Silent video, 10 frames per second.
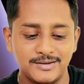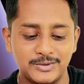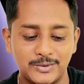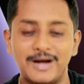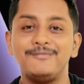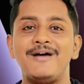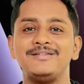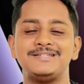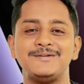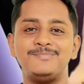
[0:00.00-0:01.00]
So we have
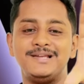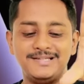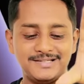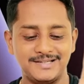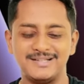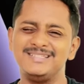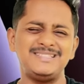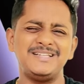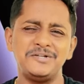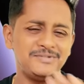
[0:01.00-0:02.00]
the template. This
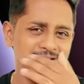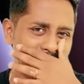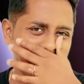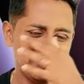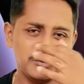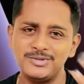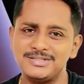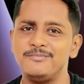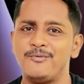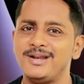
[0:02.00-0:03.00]
is NFC. I use
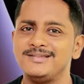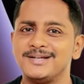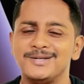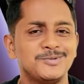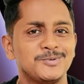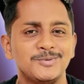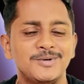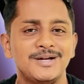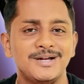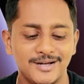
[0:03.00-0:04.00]
some 40 seconds to
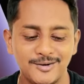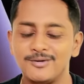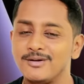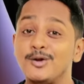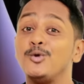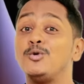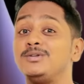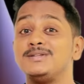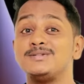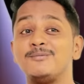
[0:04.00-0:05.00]
you know,
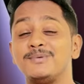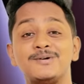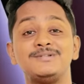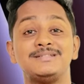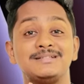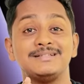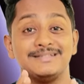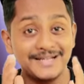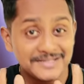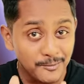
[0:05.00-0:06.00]
note this down because
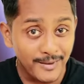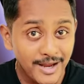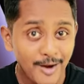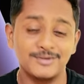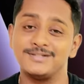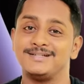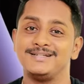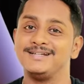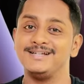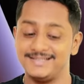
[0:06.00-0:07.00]
there is a way out.
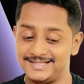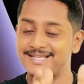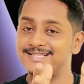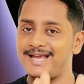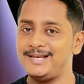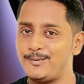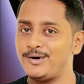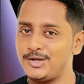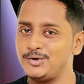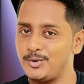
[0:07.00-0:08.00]
That's exactly
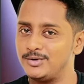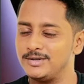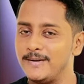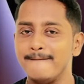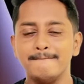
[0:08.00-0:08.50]
what I showed.